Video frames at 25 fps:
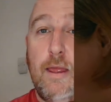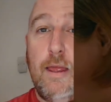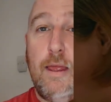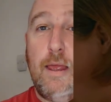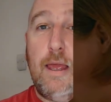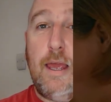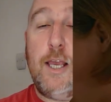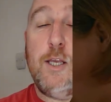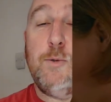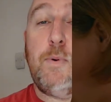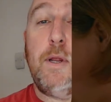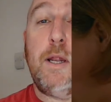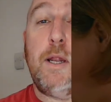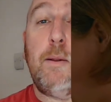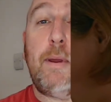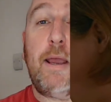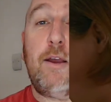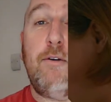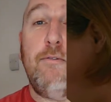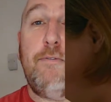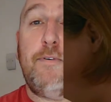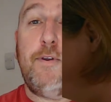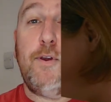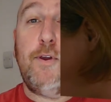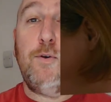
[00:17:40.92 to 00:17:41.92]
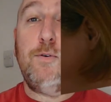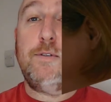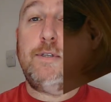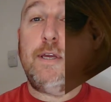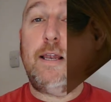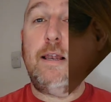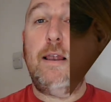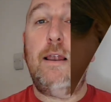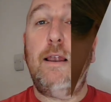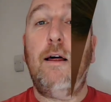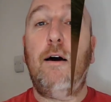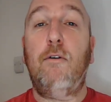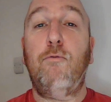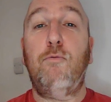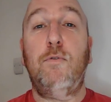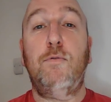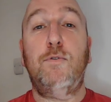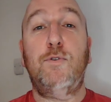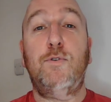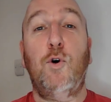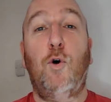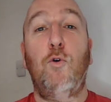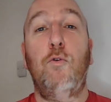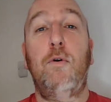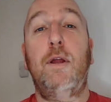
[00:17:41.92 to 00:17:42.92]
He's been a bit confused in love with
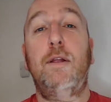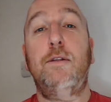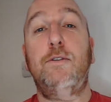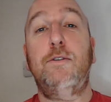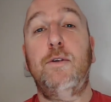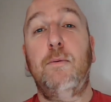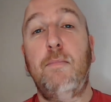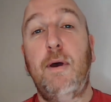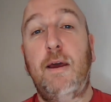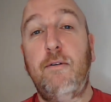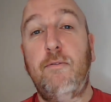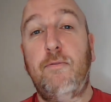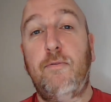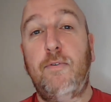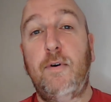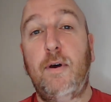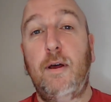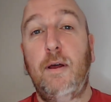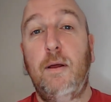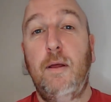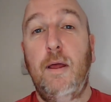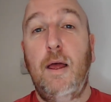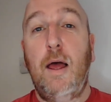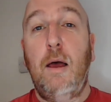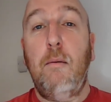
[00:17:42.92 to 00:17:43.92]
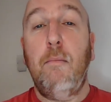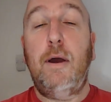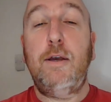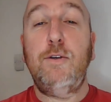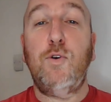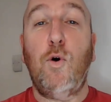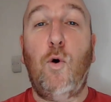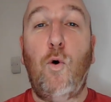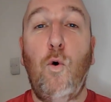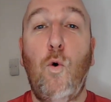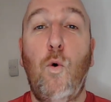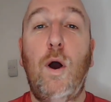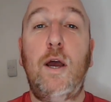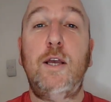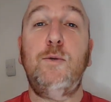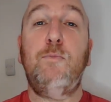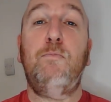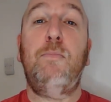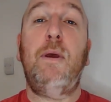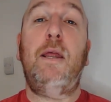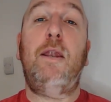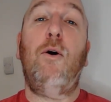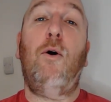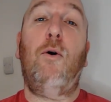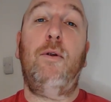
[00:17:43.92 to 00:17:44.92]
Tori and Samantha. But he's always
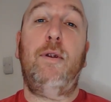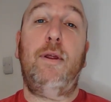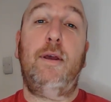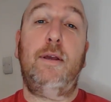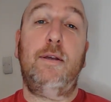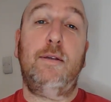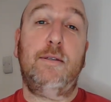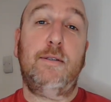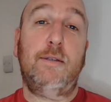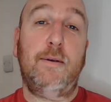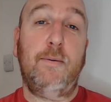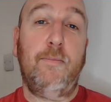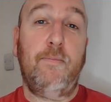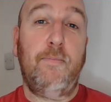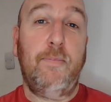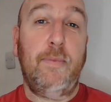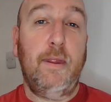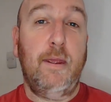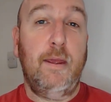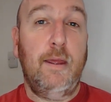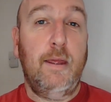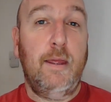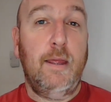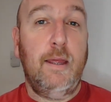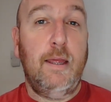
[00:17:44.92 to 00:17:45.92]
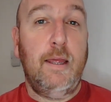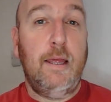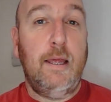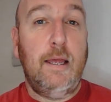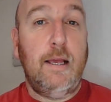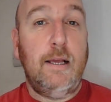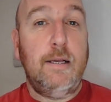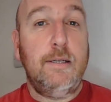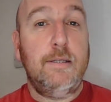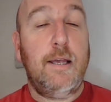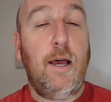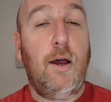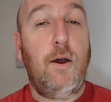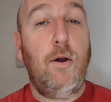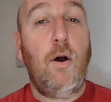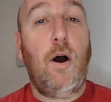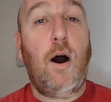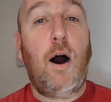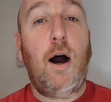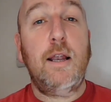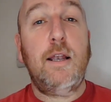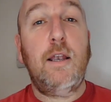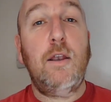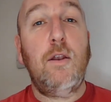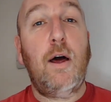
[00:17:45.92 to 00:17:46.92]
been honest. So
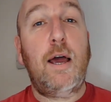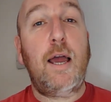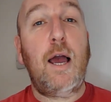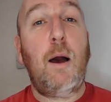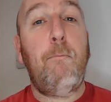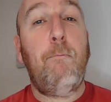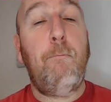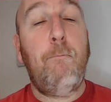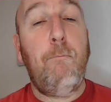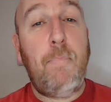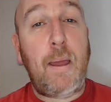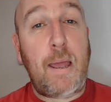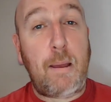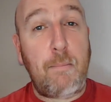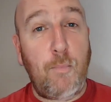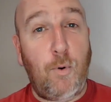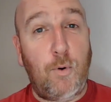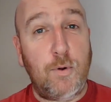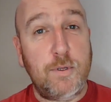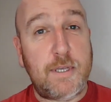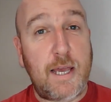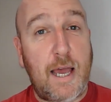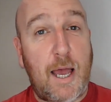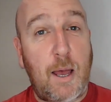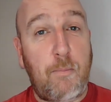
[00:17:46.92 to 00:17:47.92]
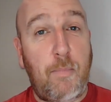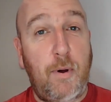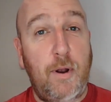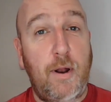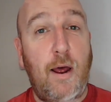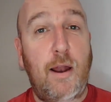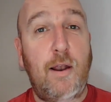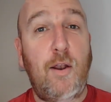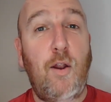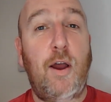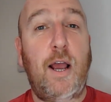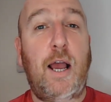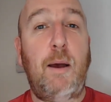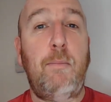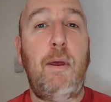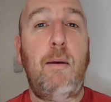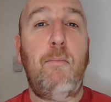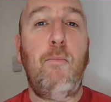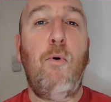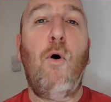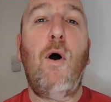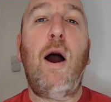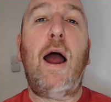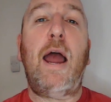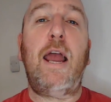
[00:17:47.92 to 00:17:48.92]
I'd like a bit more to happen. I'd like a bit
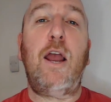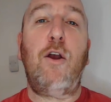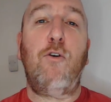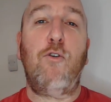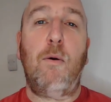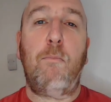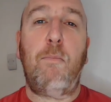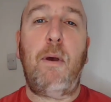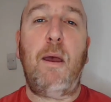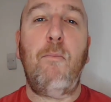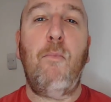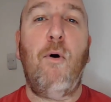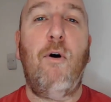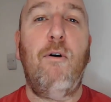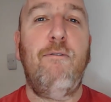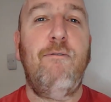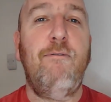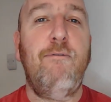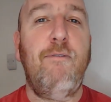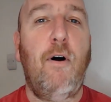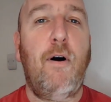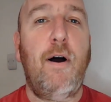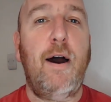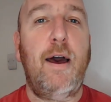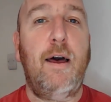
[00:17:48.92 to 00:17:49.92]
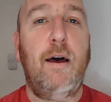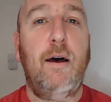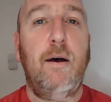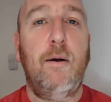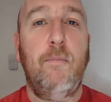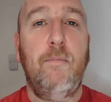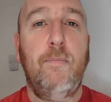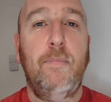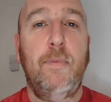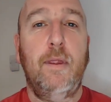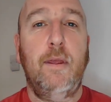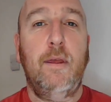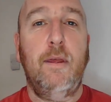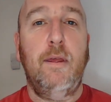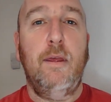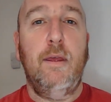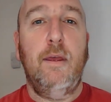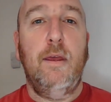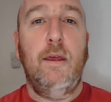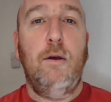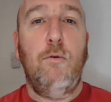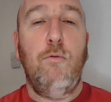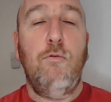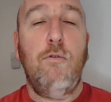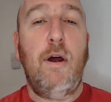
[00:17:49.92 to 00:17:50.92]
more anger, a bit more fire.
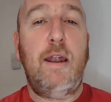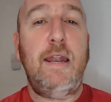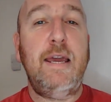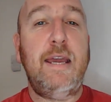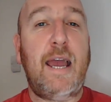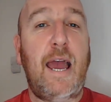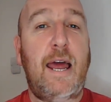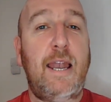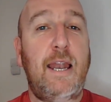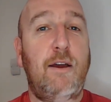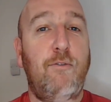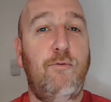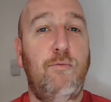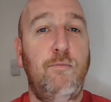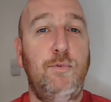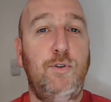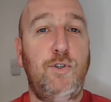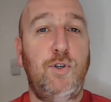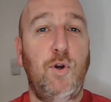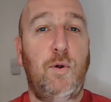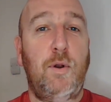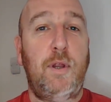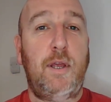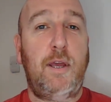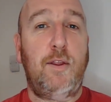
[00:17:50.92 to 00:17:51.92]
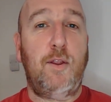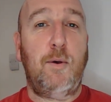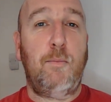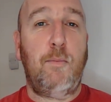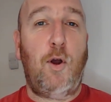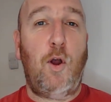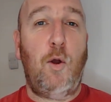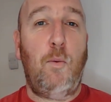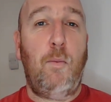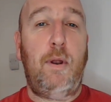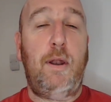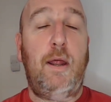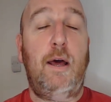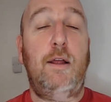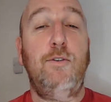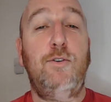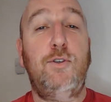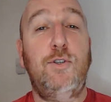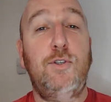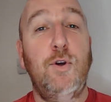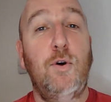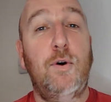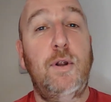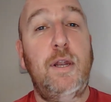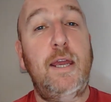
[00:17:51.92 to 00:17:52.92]
We're only getting that from Johnny at the moment. And
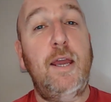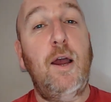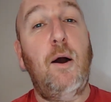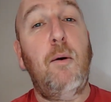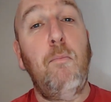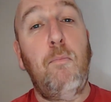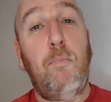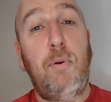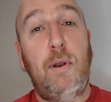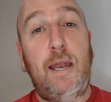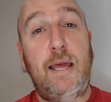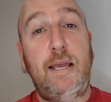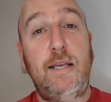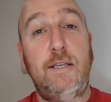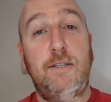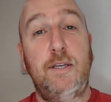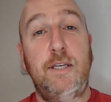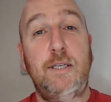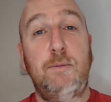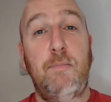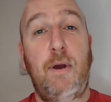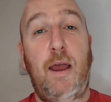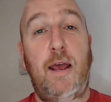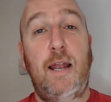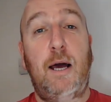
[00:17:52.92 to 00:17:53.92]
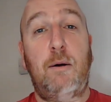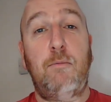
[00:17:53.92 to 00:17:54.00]
Johnny, I'm pleased he's made up